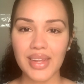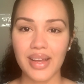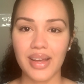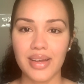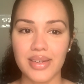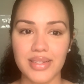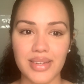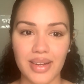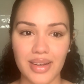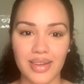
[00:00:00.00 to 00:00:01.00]
and,
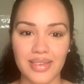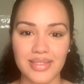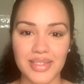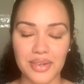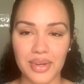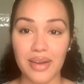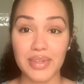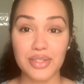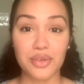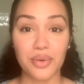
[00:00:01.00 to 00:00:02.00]
having
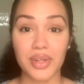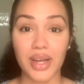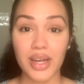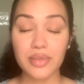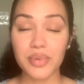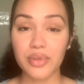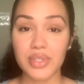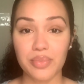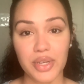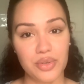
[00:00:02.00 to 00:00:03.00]
to go to the hospital
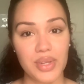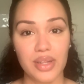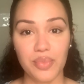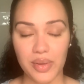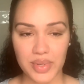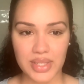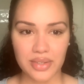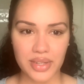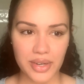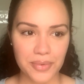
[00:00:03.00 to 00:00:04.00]
to make sure that the baby's still
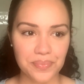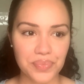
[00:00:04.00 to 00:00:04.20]
there.